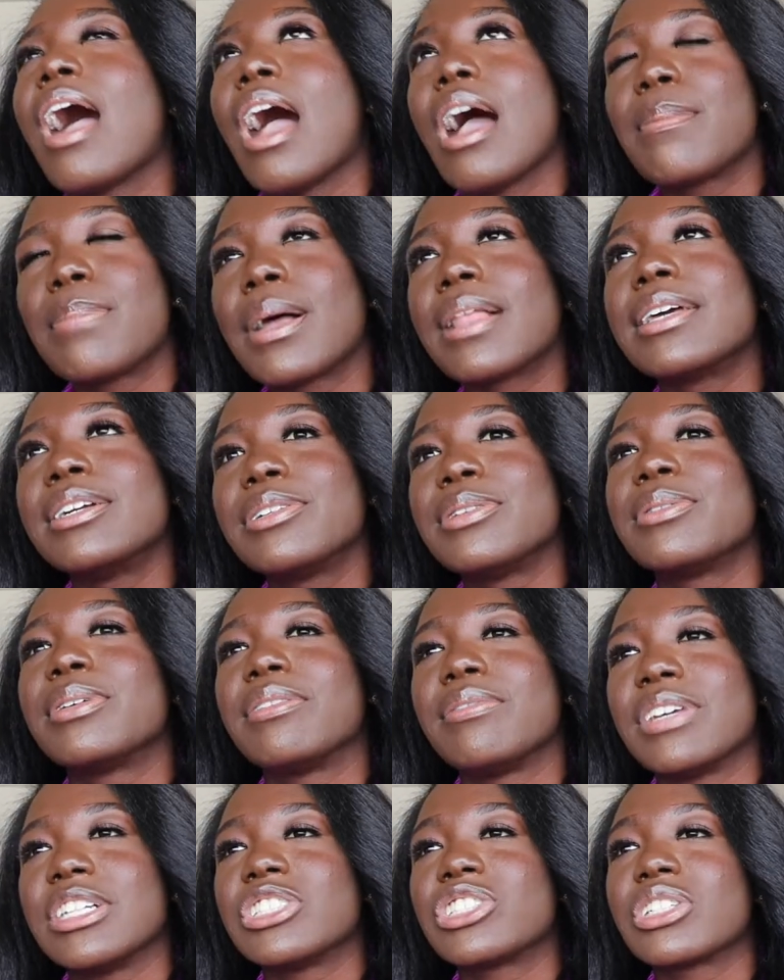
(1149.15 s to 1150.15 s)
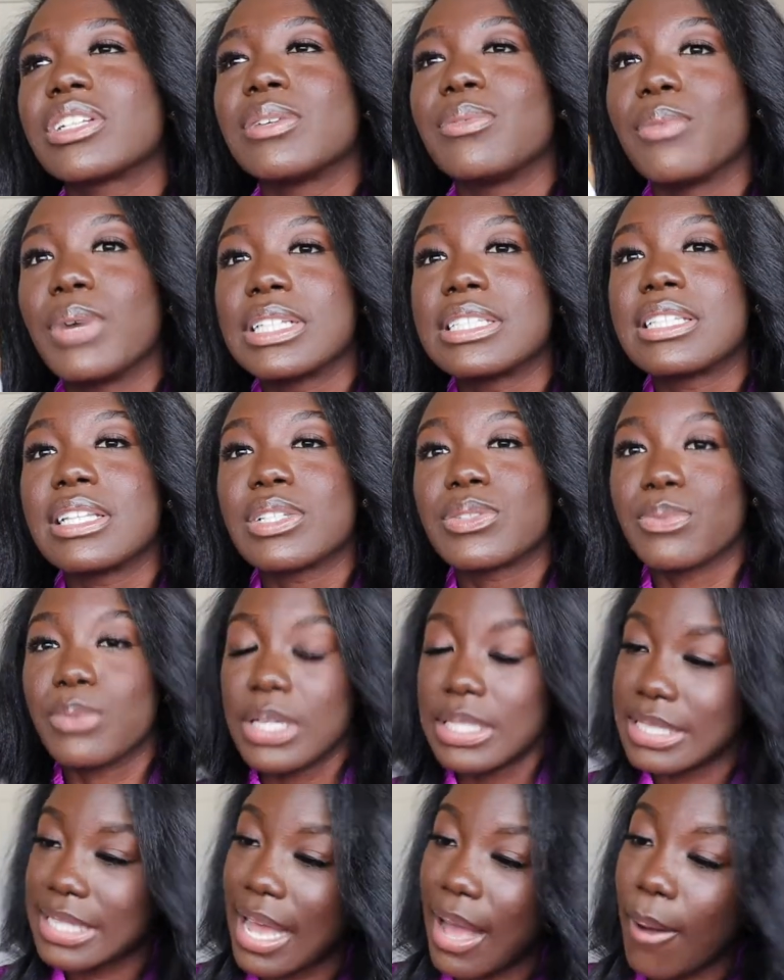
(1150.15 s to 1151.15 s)
I'll probably do it eventually once this
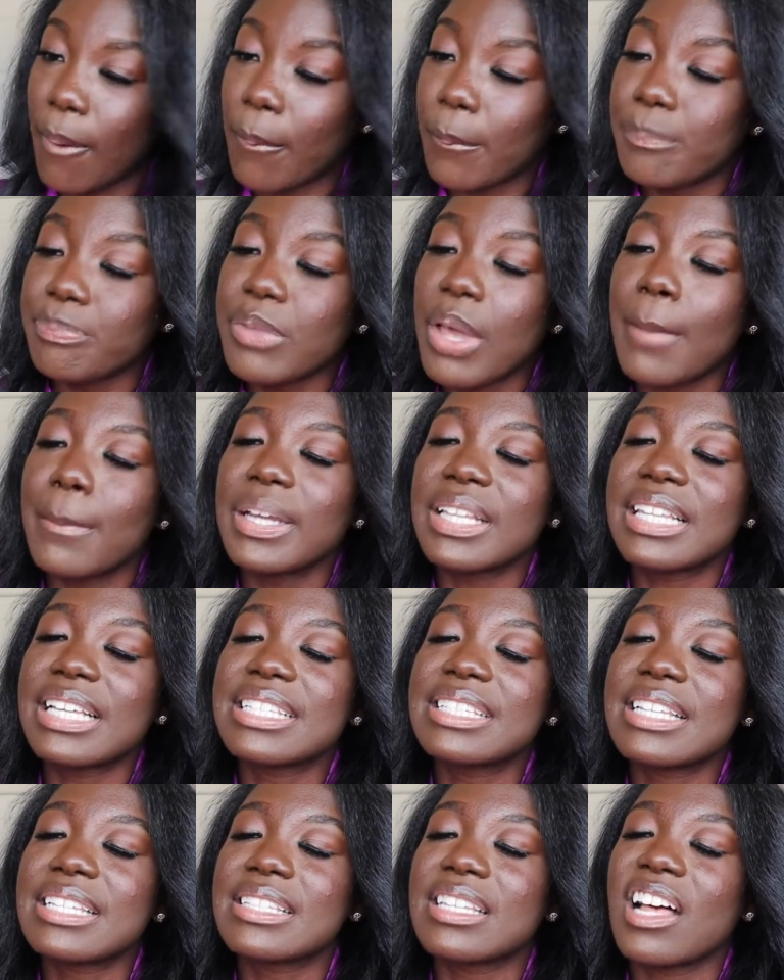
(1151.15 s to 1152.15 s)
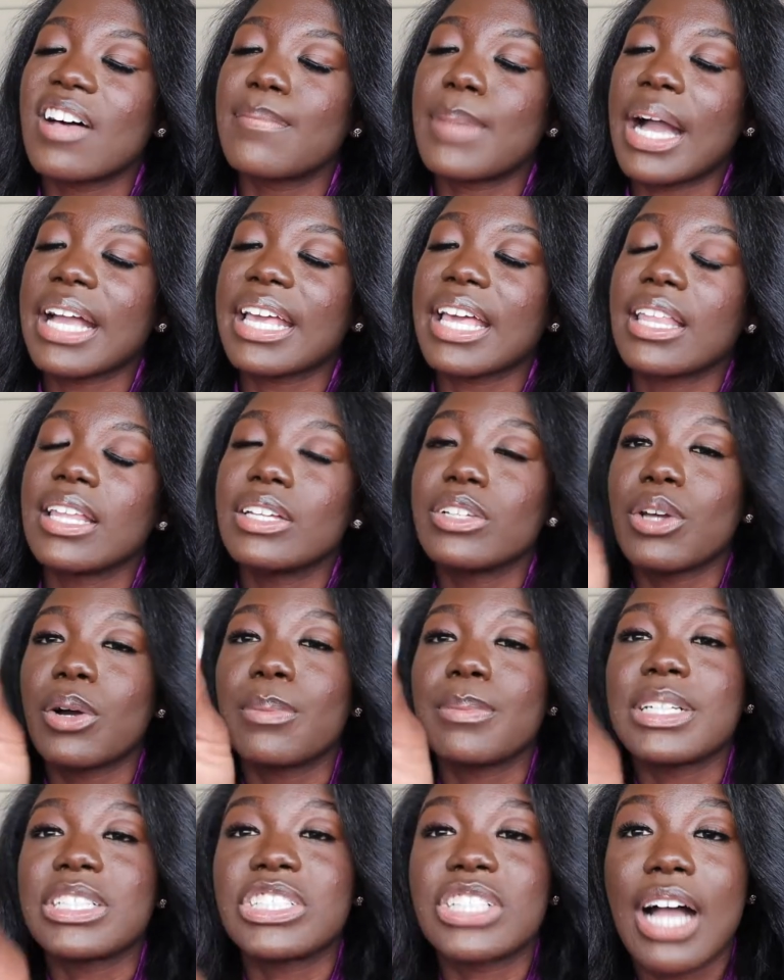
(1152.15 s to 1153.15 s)
runs out. But this is Love by Kilian.
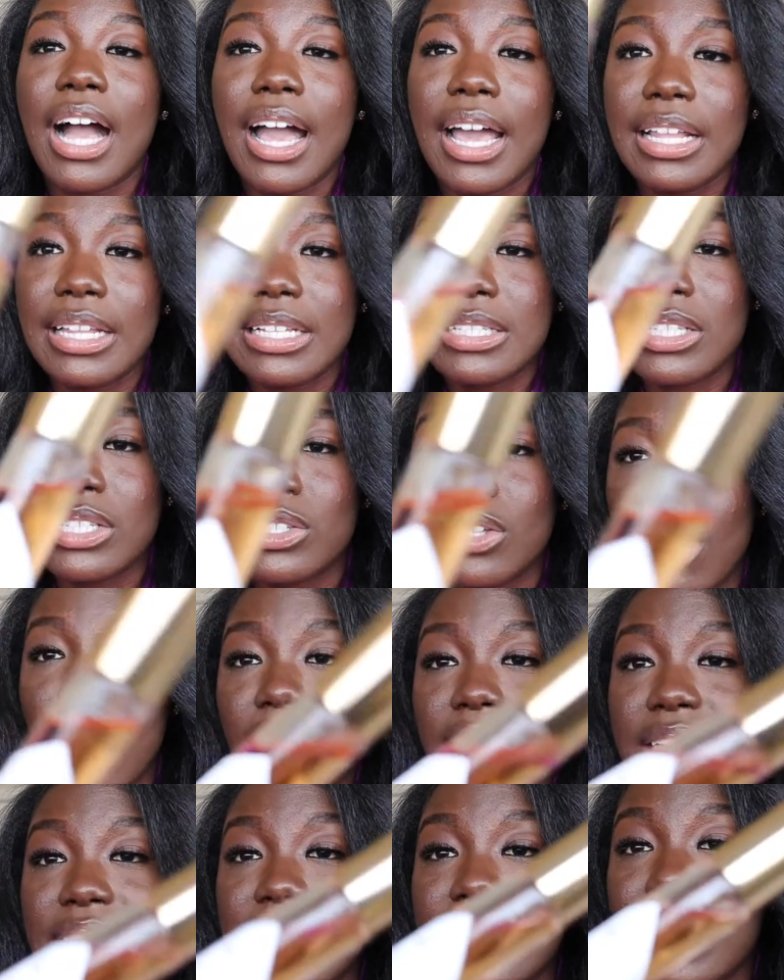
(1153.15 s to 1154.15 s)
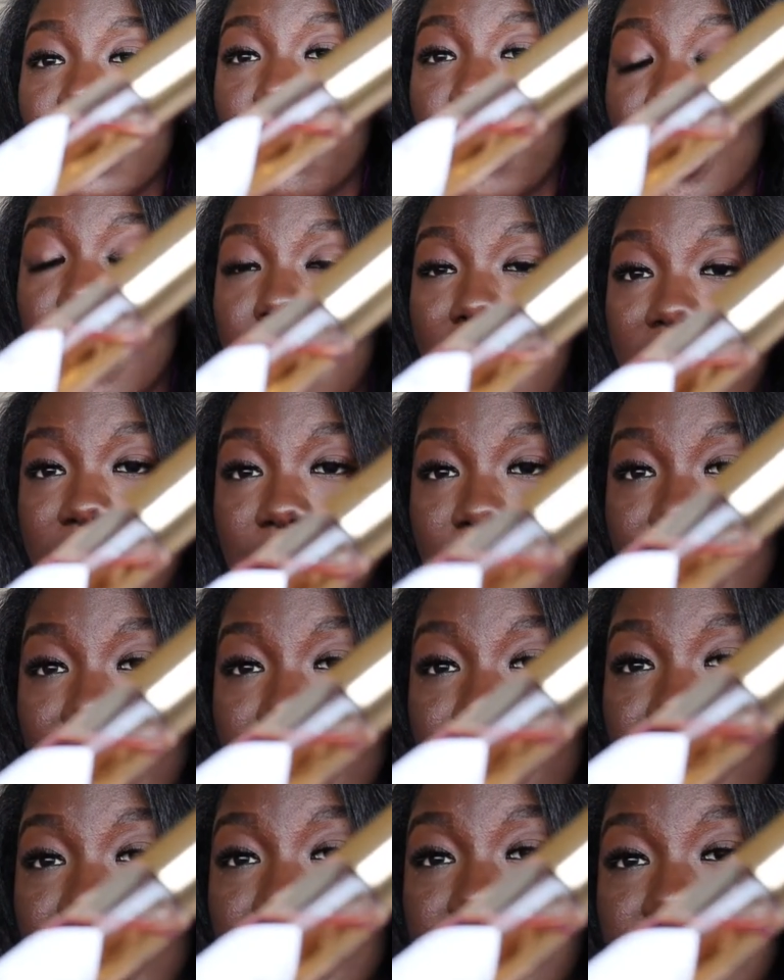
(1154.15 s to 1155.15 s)
Don't Be Shy. And this is honestly one of my
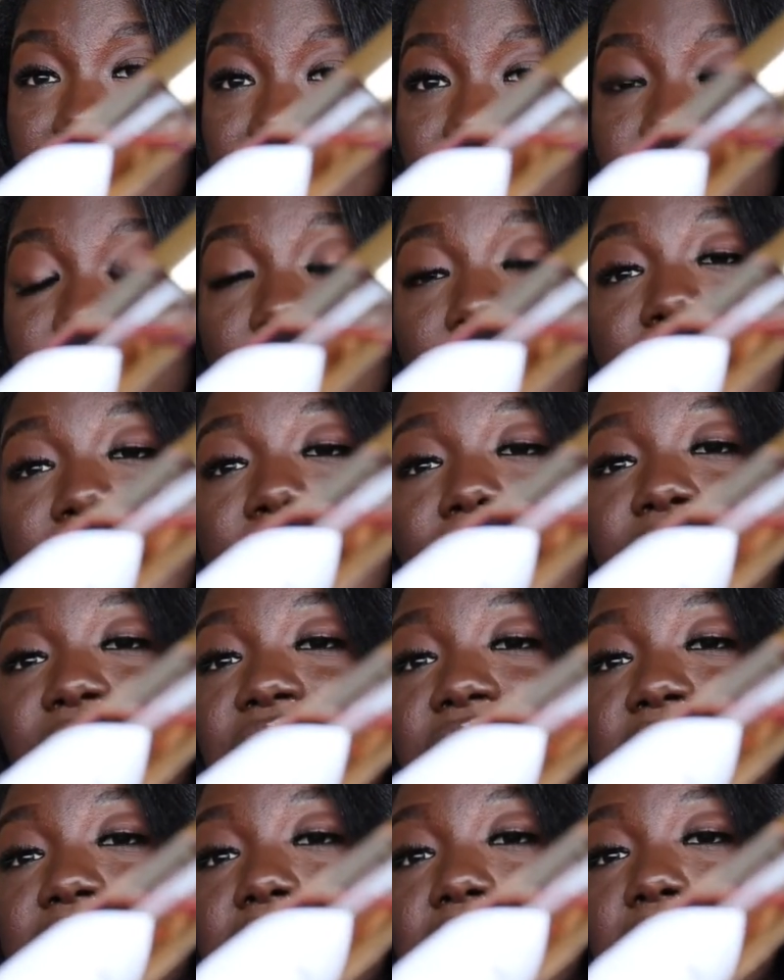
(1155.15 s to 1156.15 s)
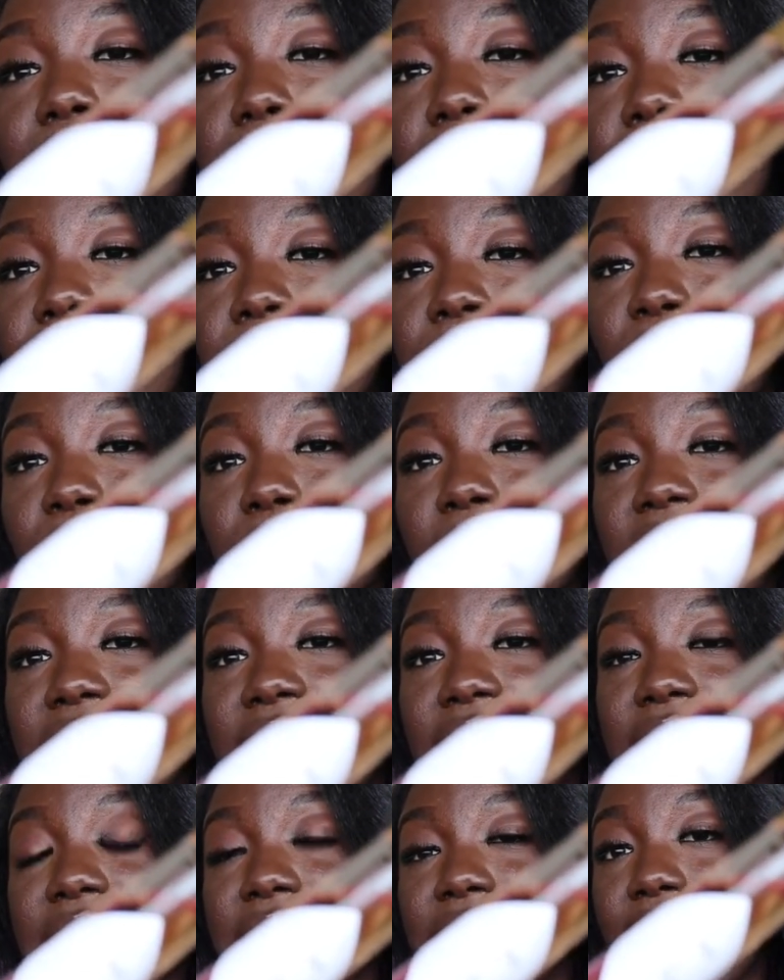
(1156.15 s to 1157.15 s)
favorite scents right now. This is the perfume that
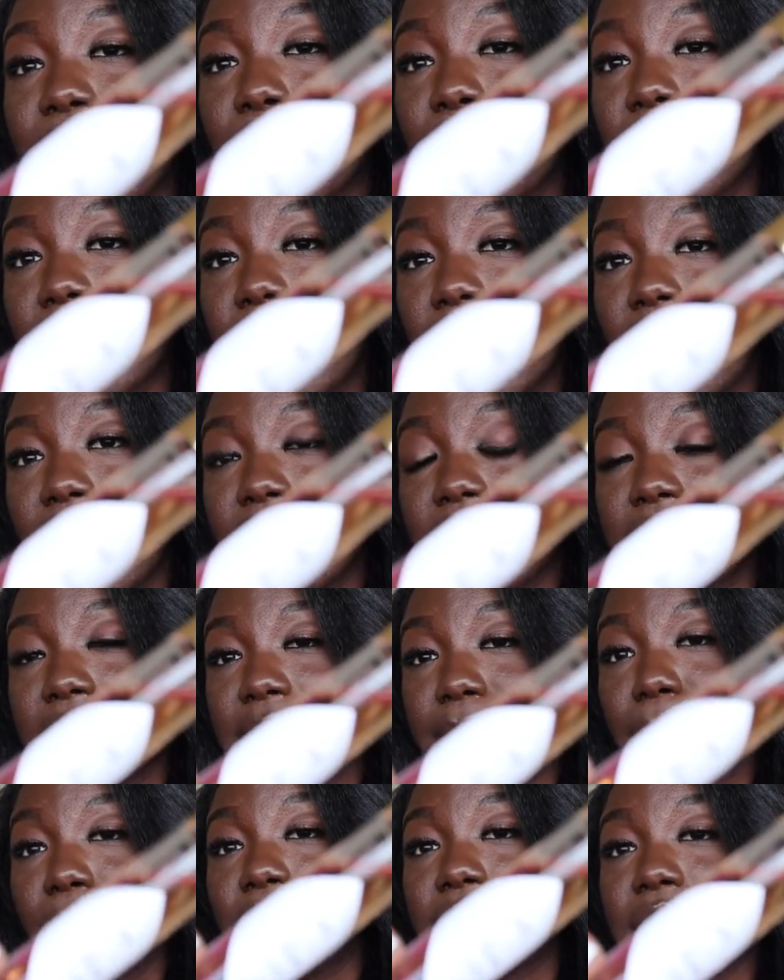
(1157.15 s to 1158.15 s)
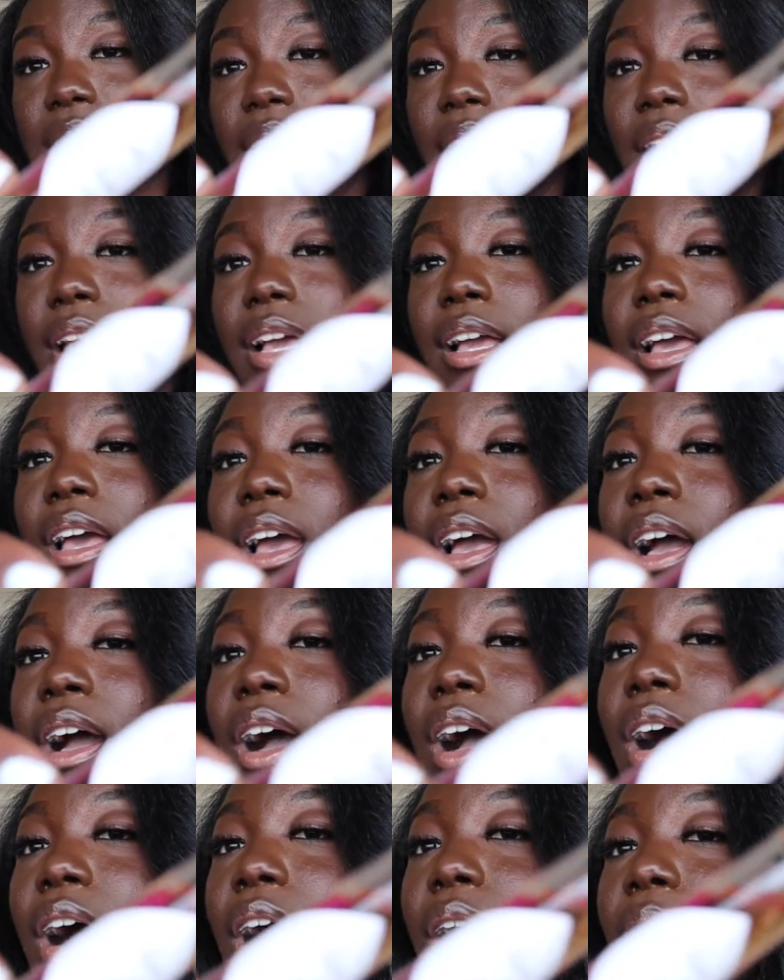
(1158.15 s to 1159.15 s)
they say Rihanna smells like.
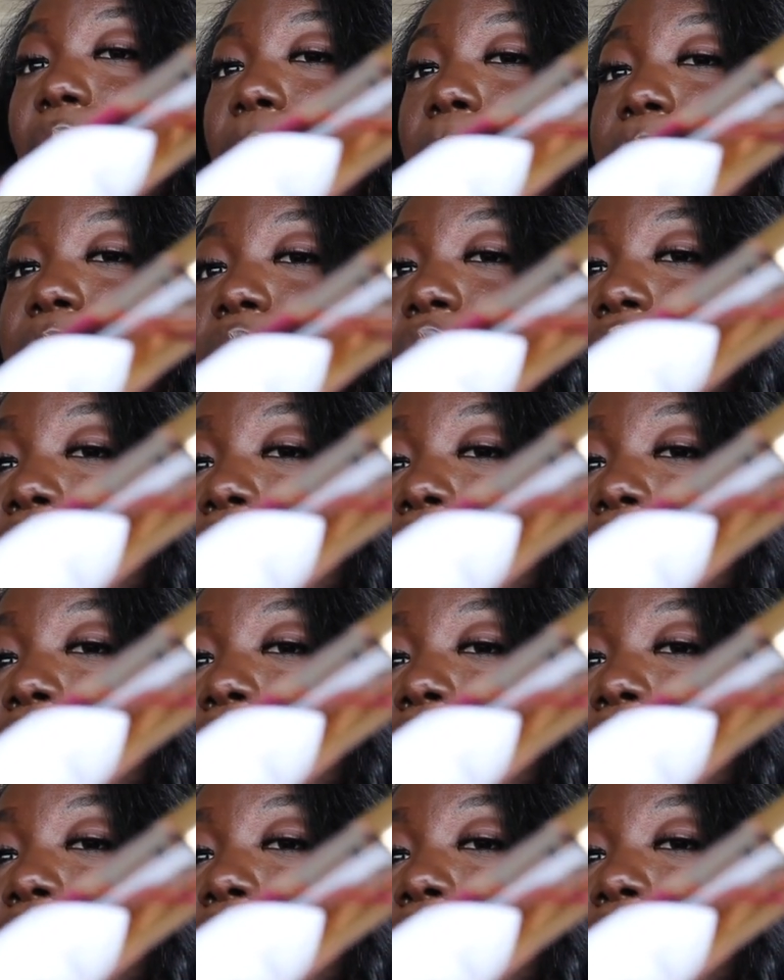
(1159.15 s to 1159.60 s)
Um,